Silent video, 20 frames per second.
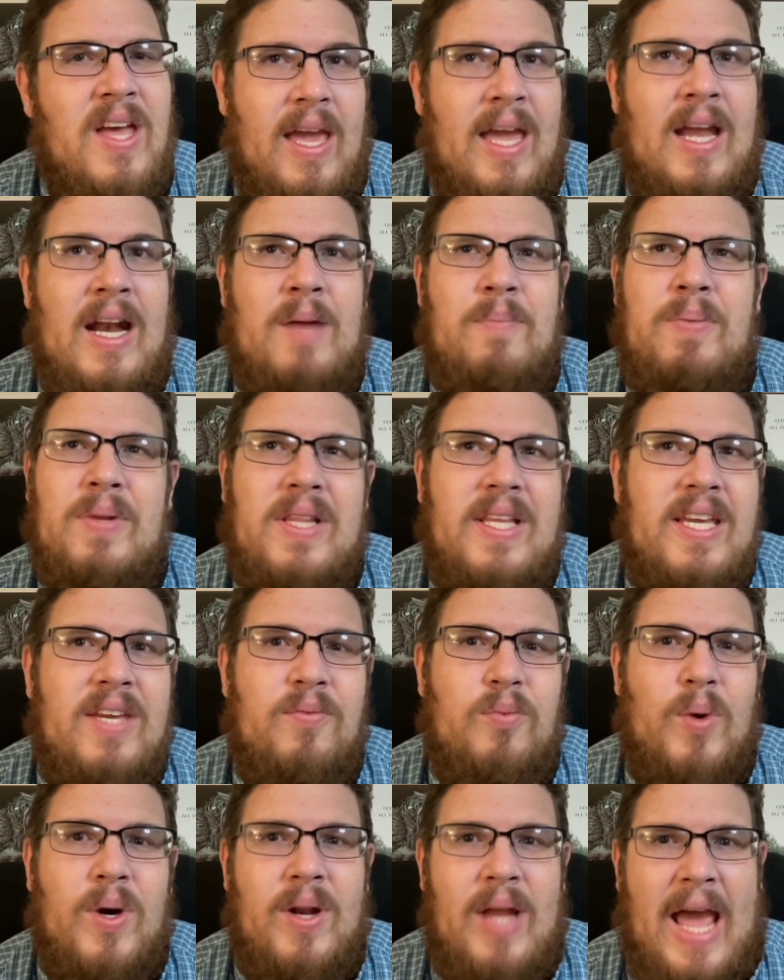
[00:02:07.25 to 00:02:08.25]
And I believe
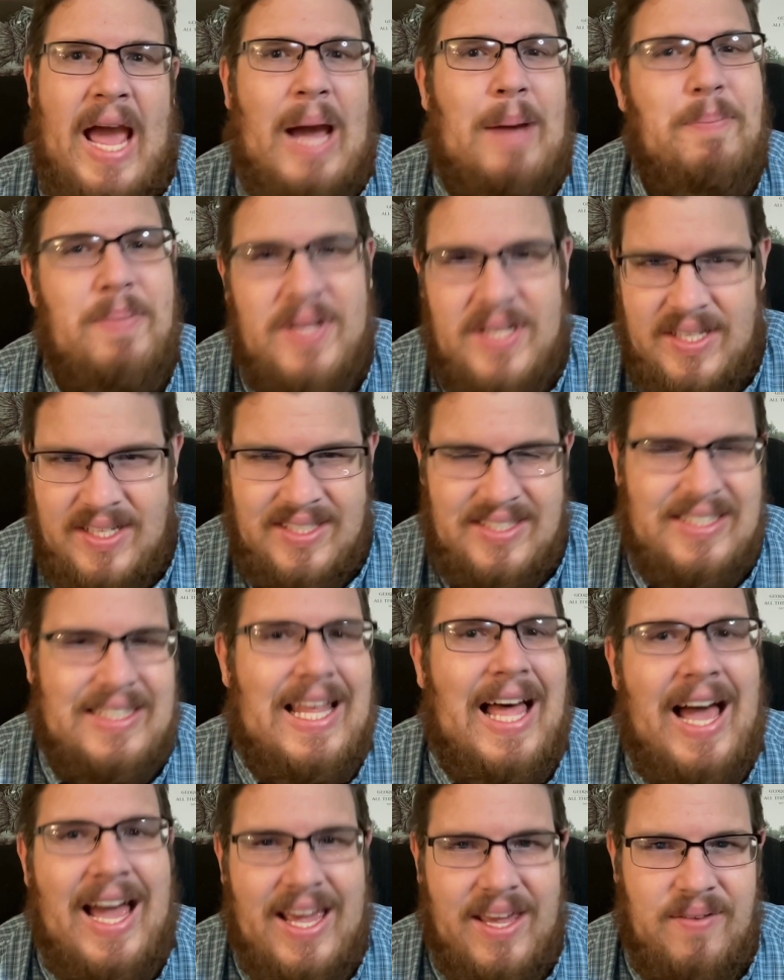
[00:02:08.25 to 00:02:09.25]
what happened is
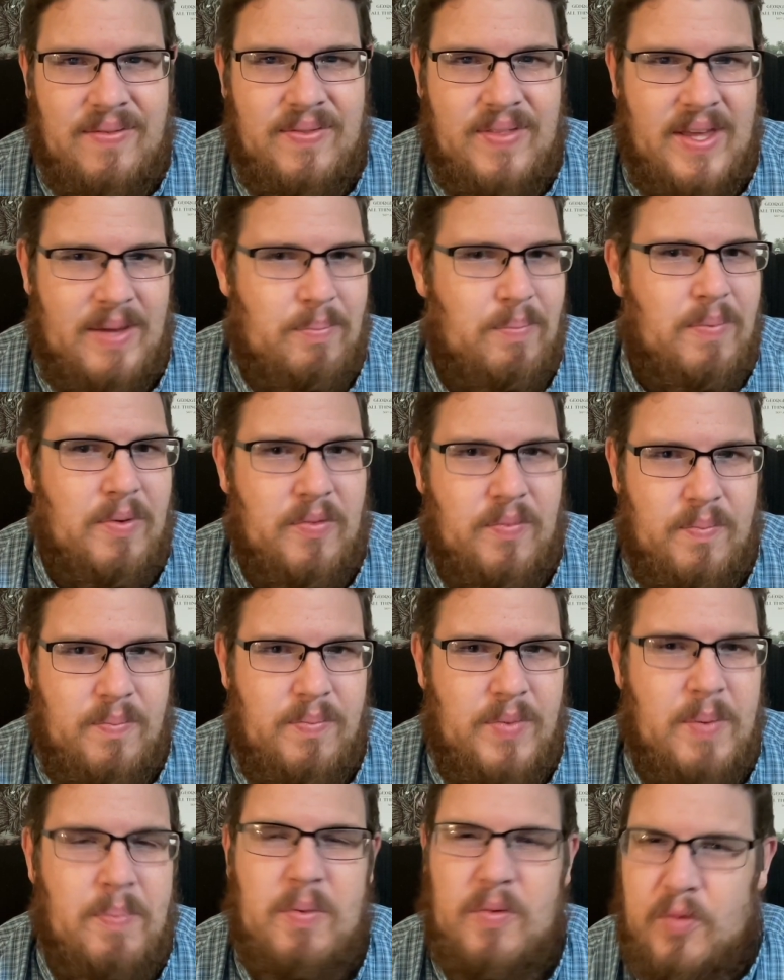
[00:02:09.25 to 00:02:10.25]
live, they
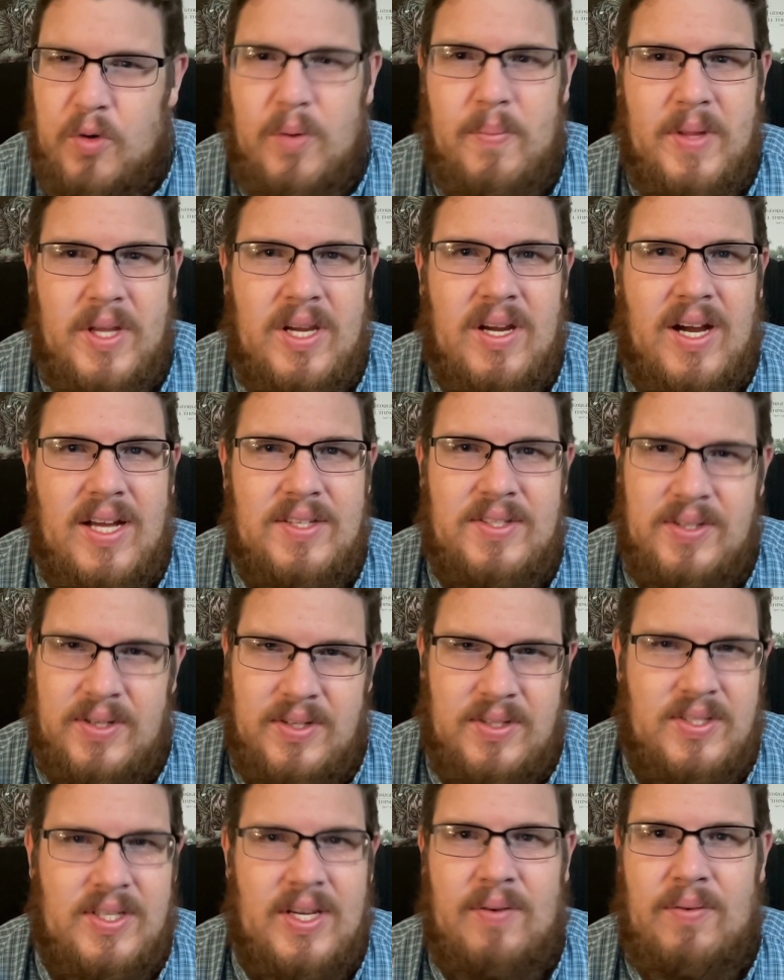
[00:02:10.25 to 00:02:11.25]
performed the
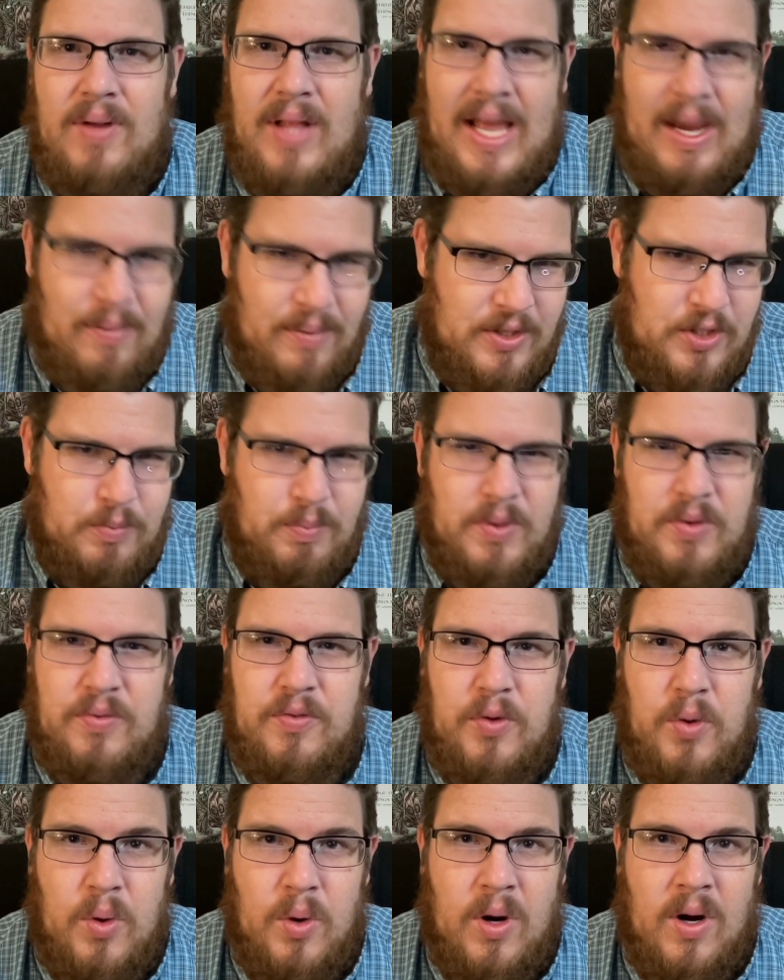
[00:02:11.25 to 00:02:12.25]
concert several hours
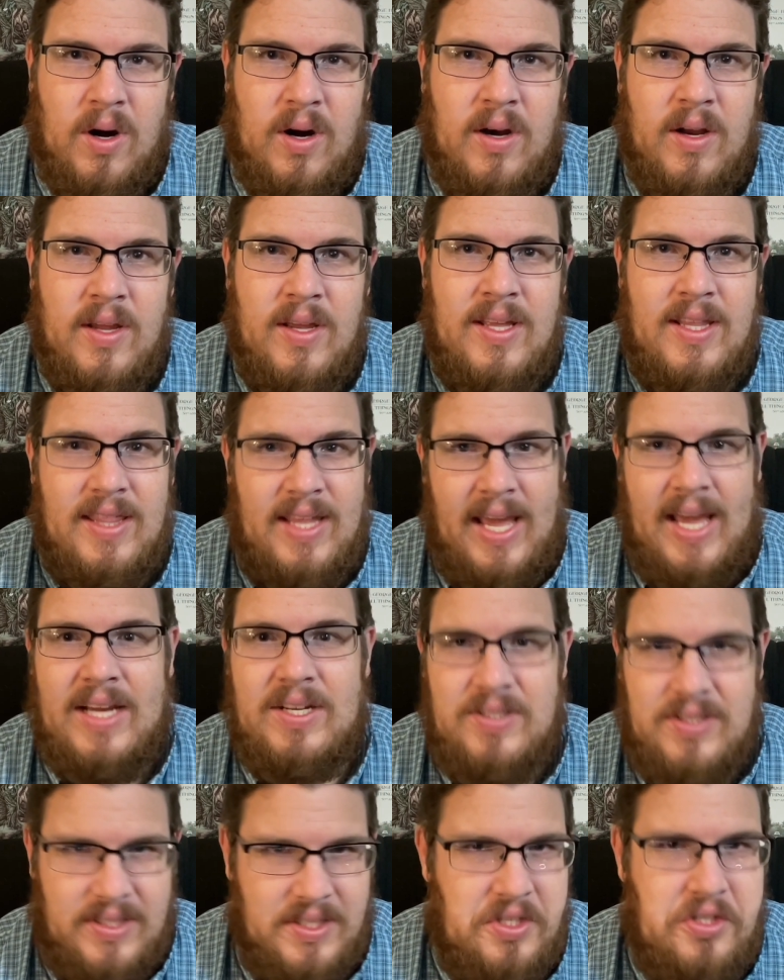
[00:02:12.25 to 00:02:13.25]
before they
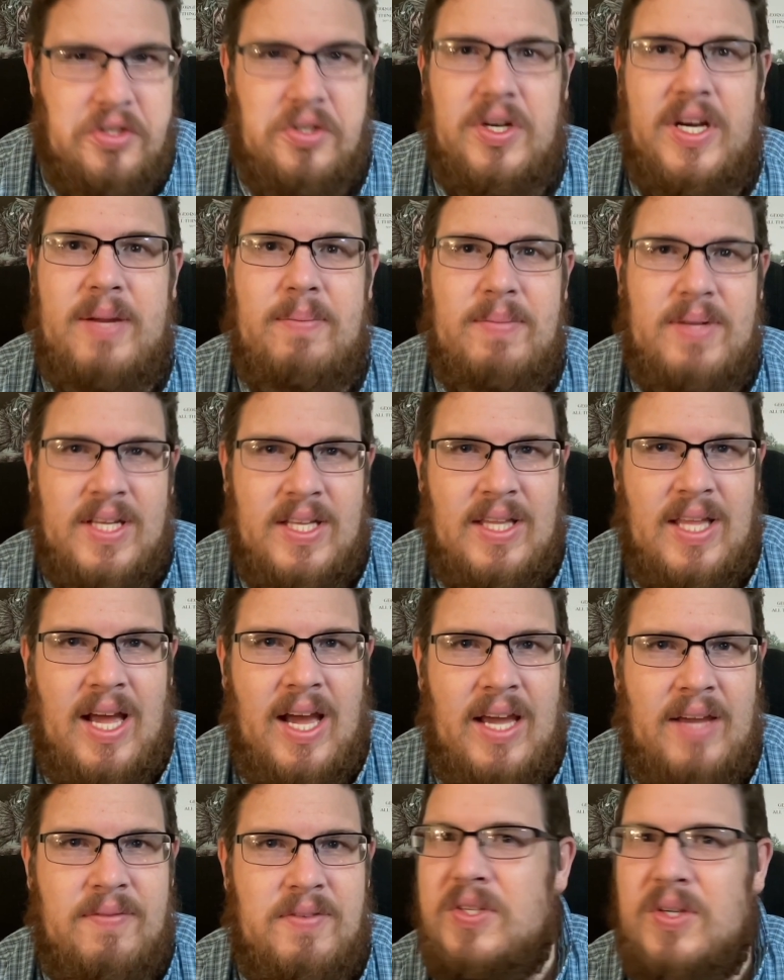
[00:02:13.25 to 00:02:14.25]
actually streamed it
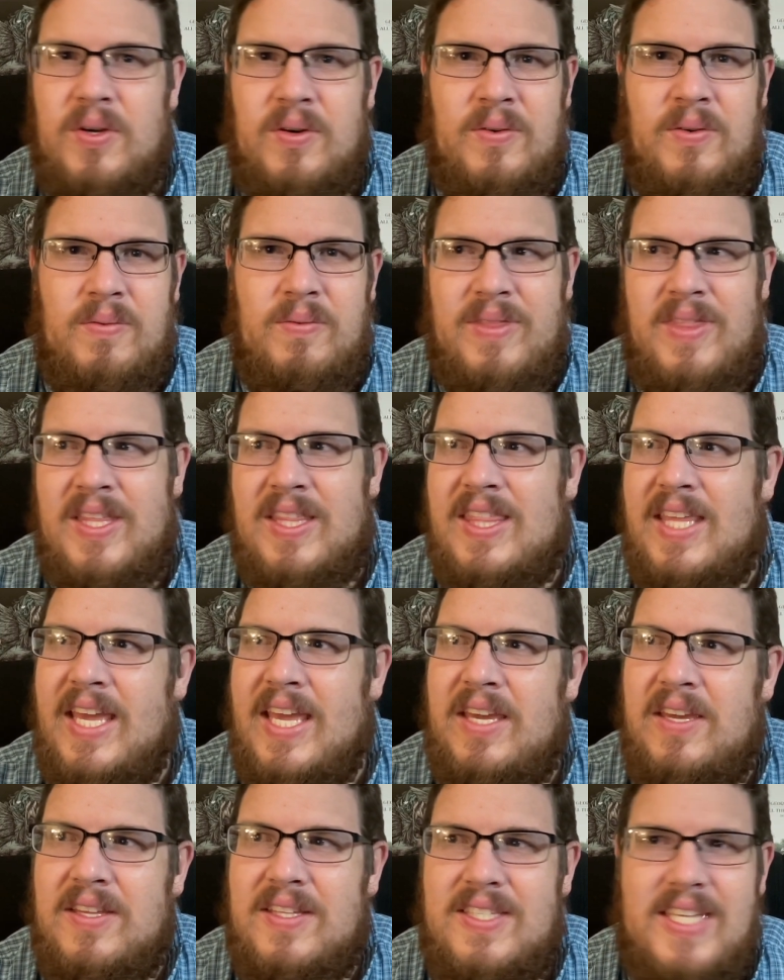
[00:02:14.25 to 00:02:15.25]
live, so that they
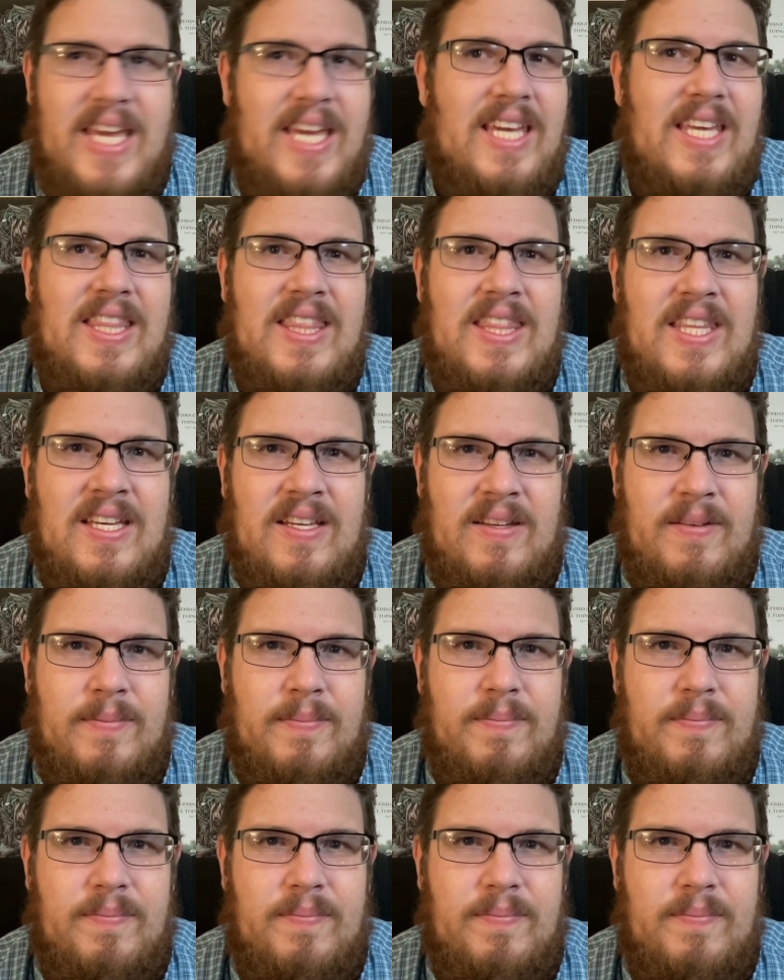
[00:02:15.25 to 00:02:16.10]
could take the